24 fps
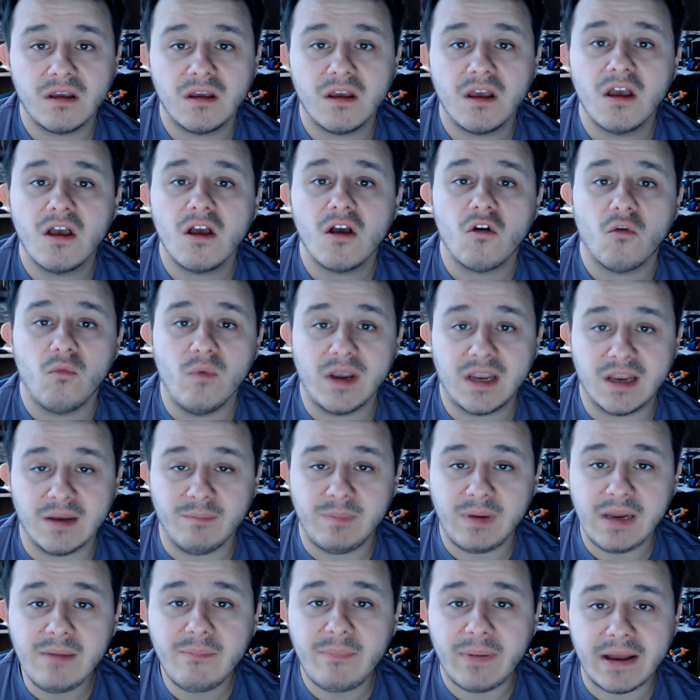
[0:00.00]
We can be
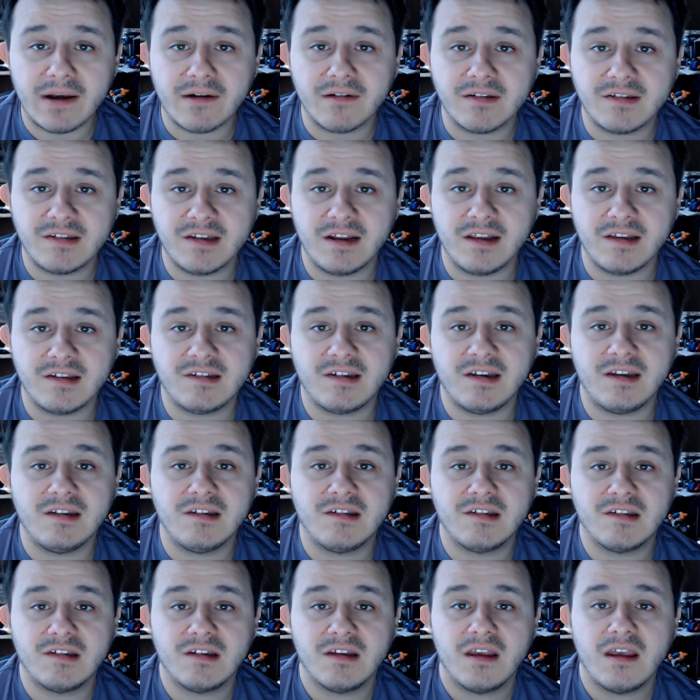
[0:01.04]
better
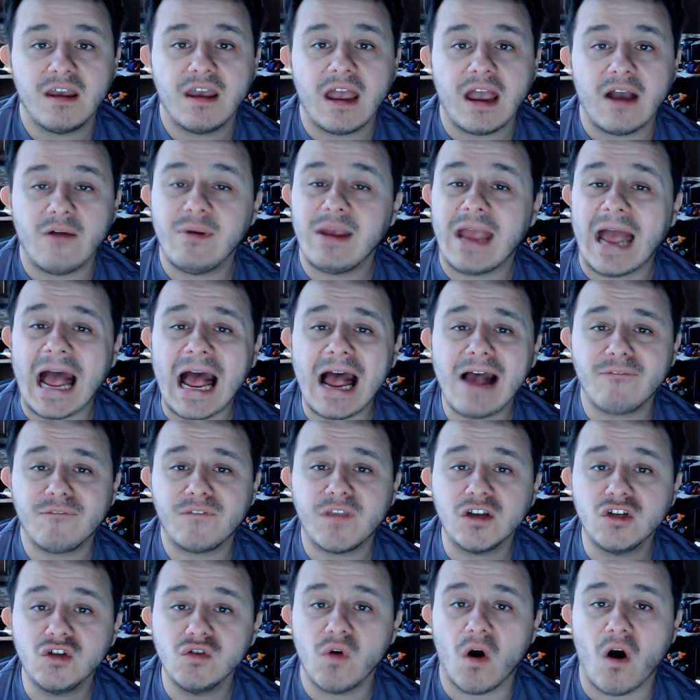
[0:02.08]
citizens. We have to
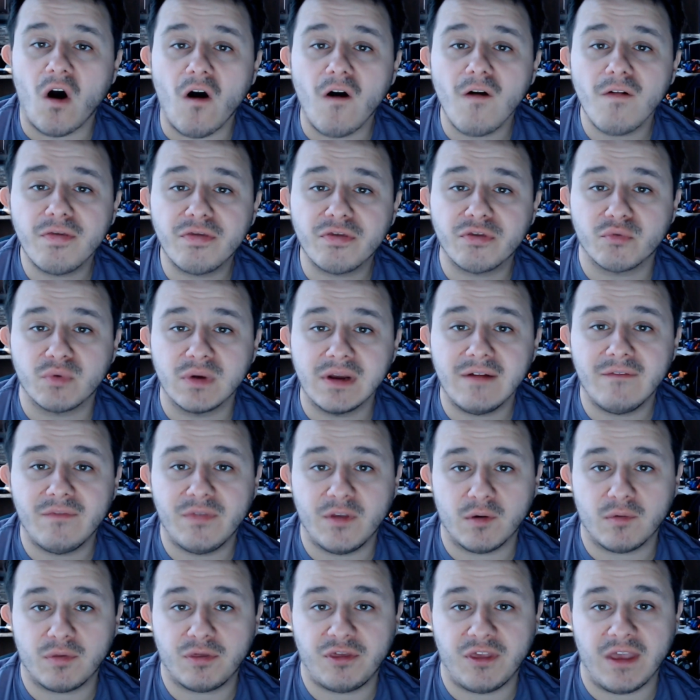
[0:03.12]
do all three of
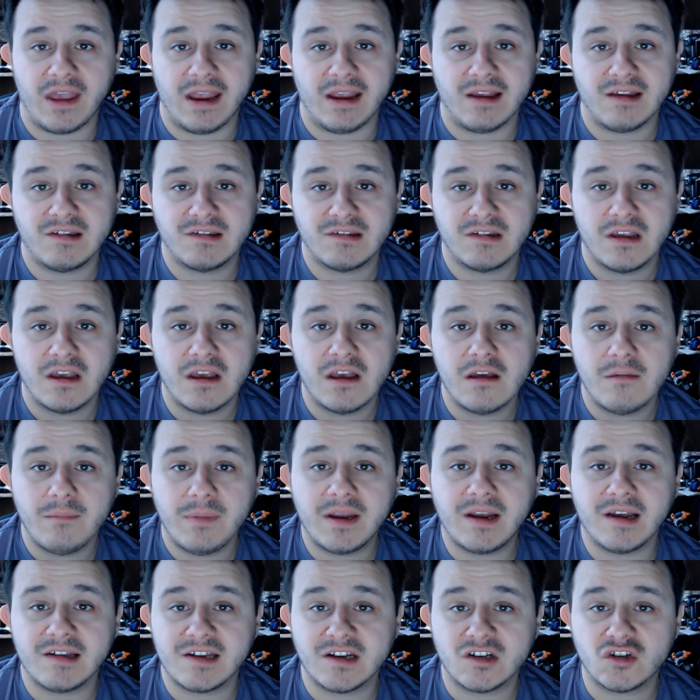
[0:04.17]
those things. Because
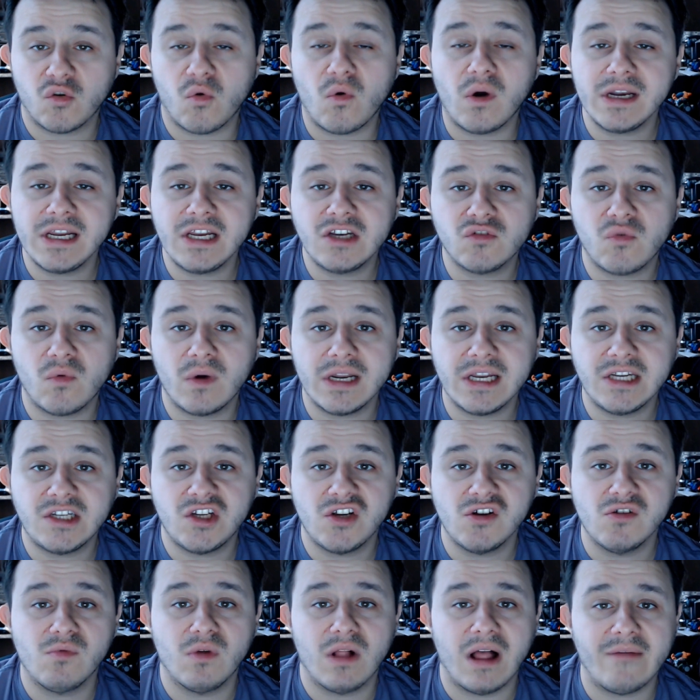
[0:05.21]
in 2022,
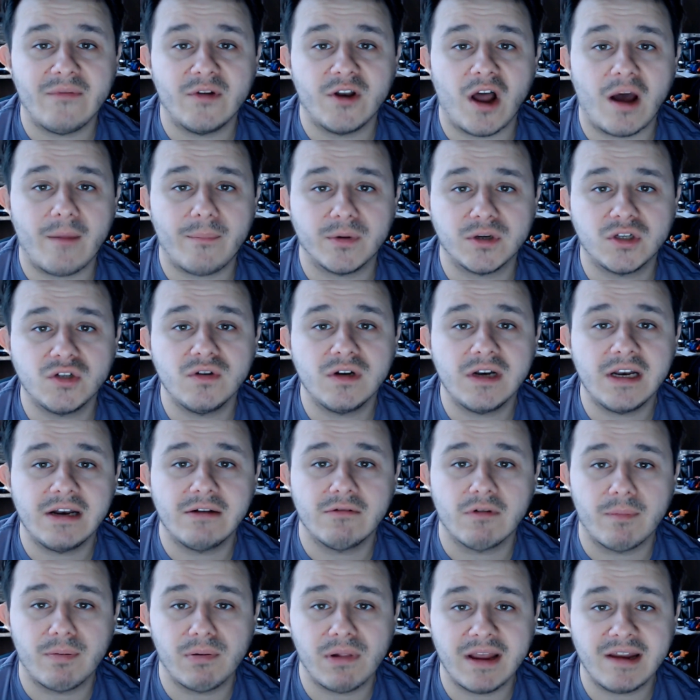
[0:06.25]
we'll have an opportunity to
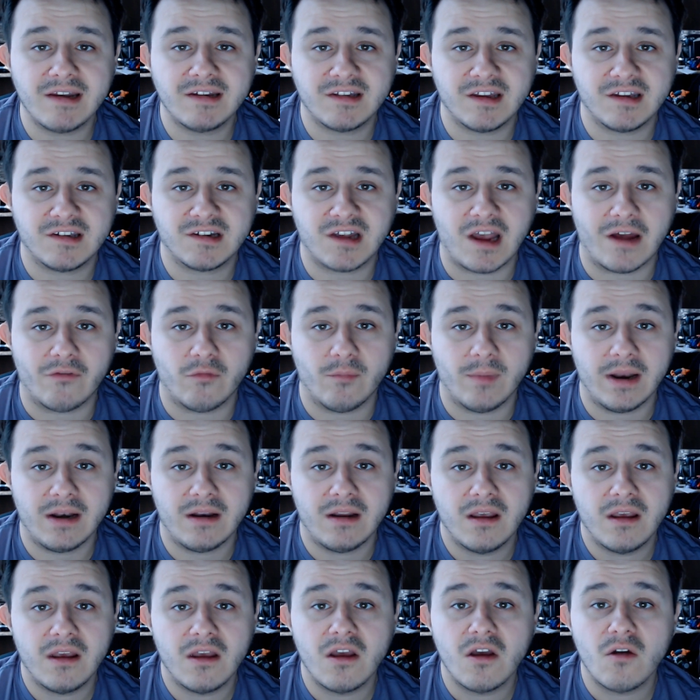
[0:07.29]
replace this government
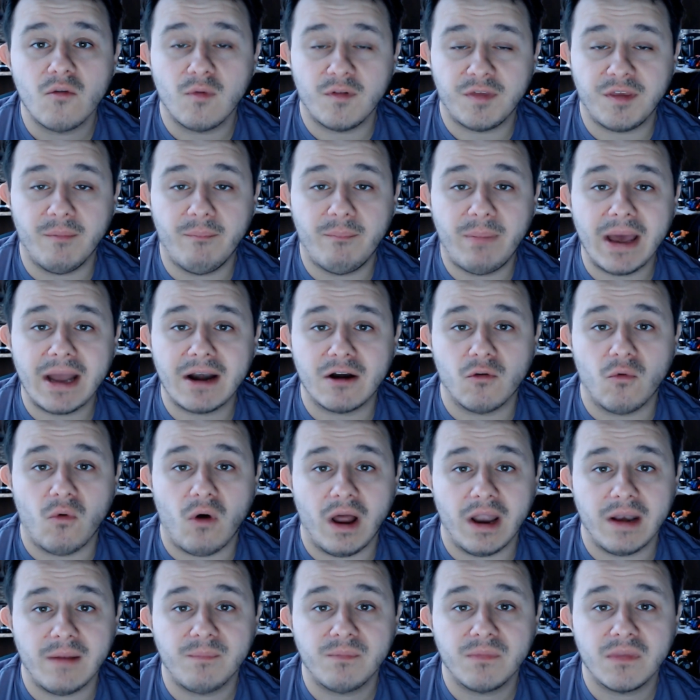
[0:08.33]
with a better
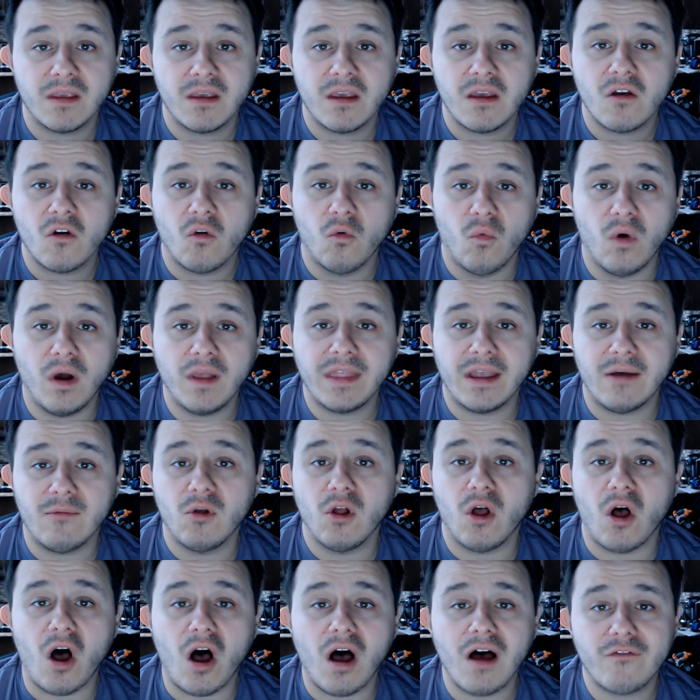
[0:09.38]
one, one that will
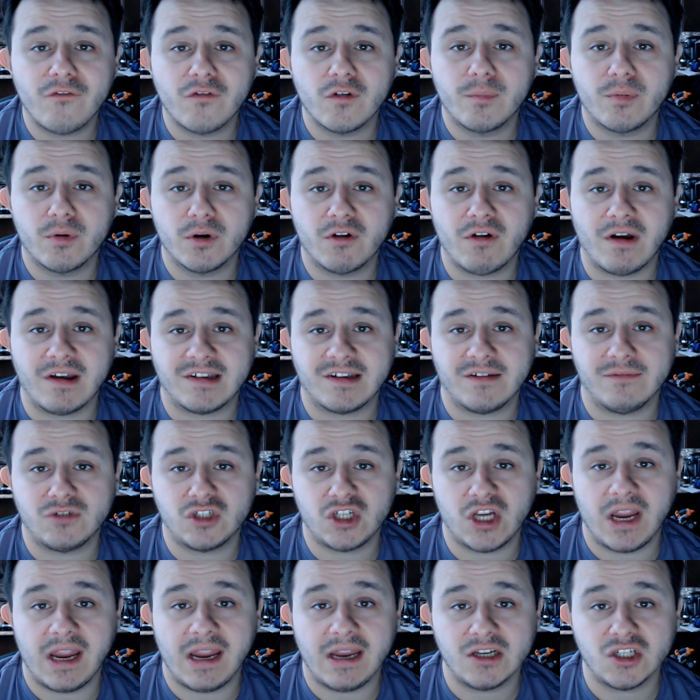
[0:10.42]
offer progressive
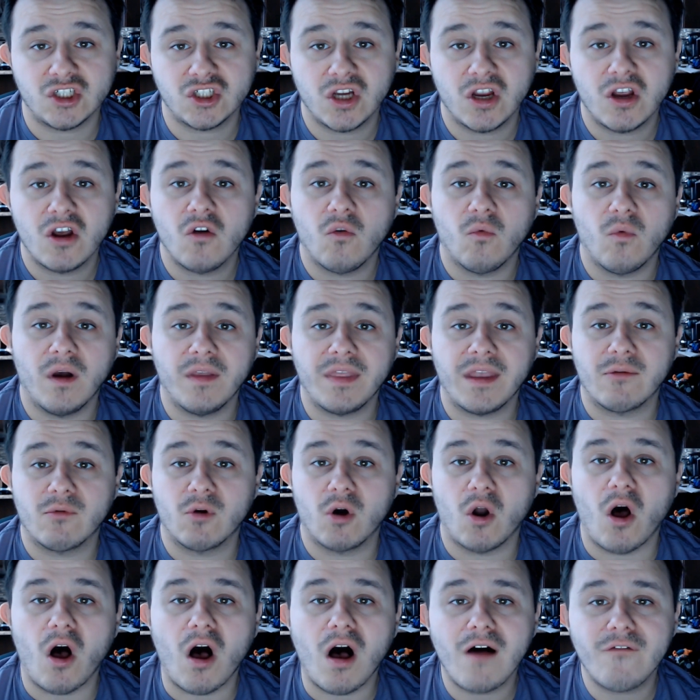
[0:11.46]
change, one that will
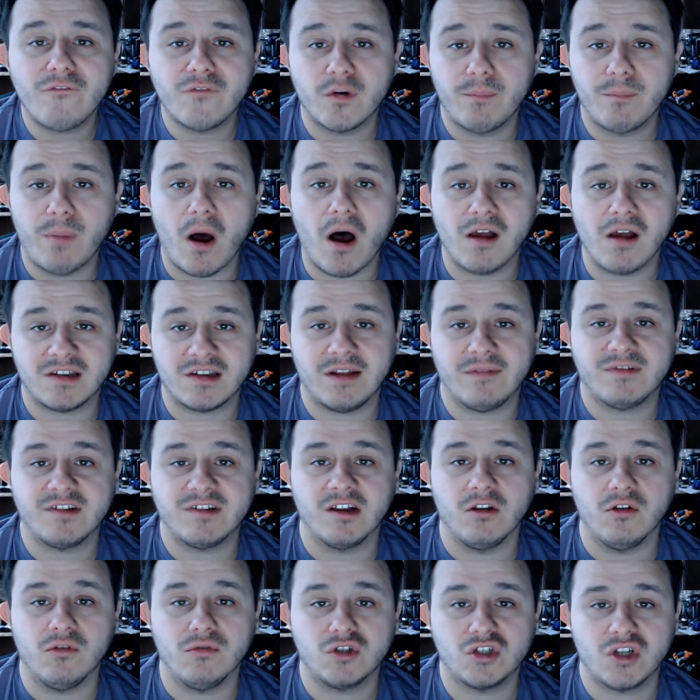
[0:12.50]
offer positive
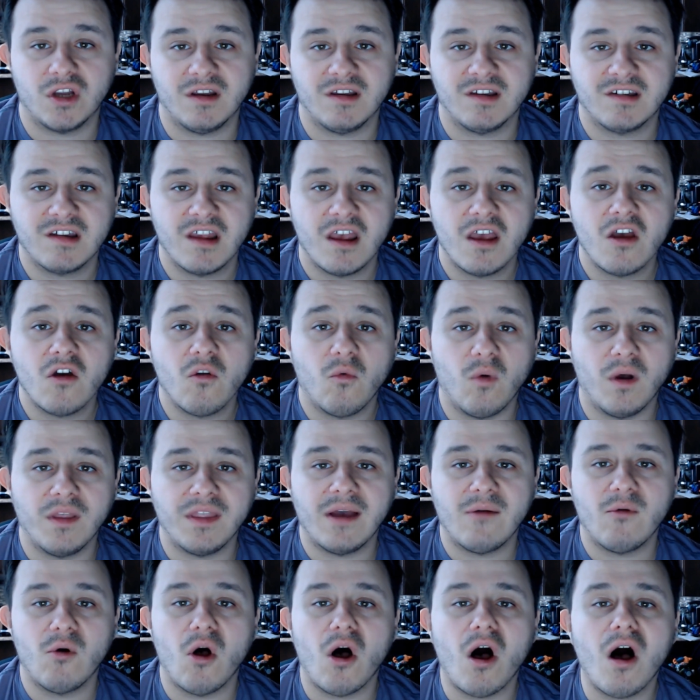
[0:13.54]
solutions, one that
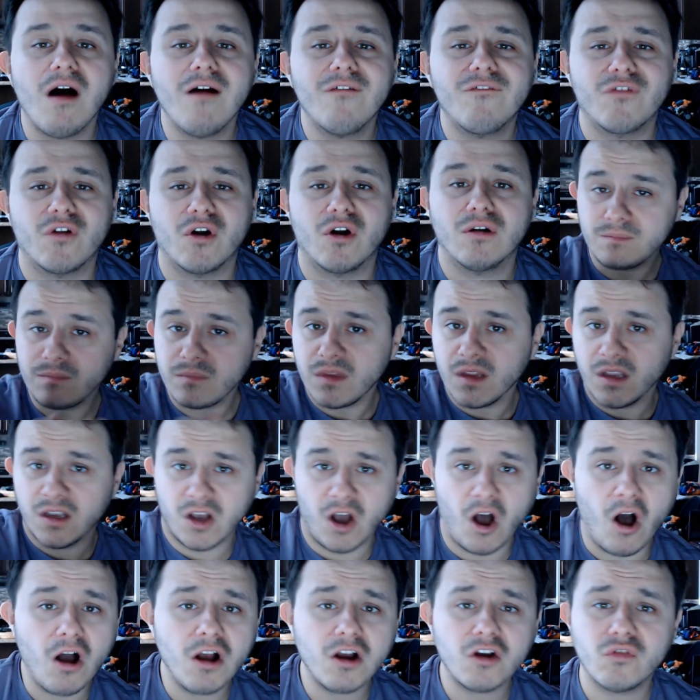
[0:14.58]
will offer
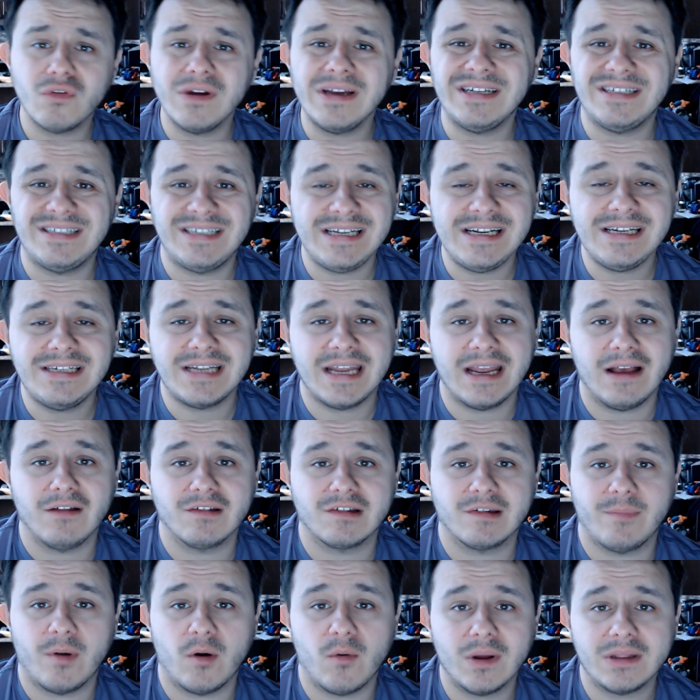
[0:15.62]
concrete details
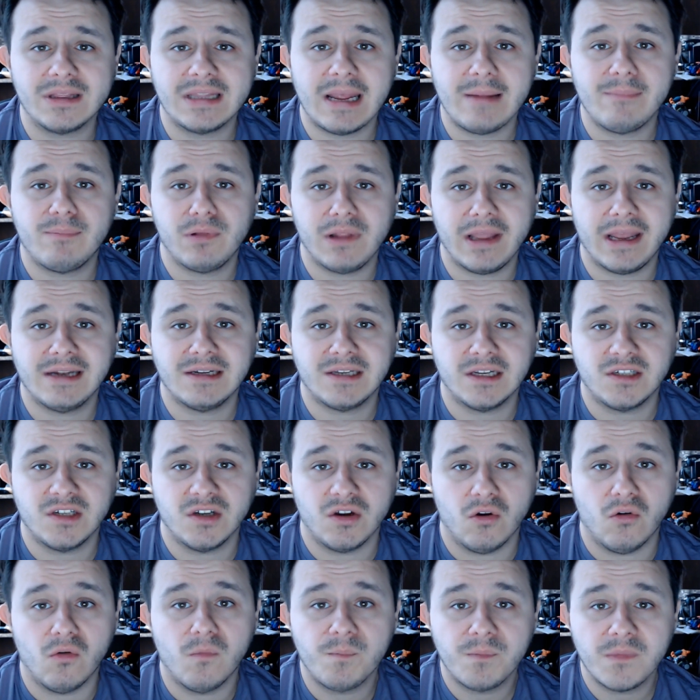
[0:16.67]
about what they plan to do.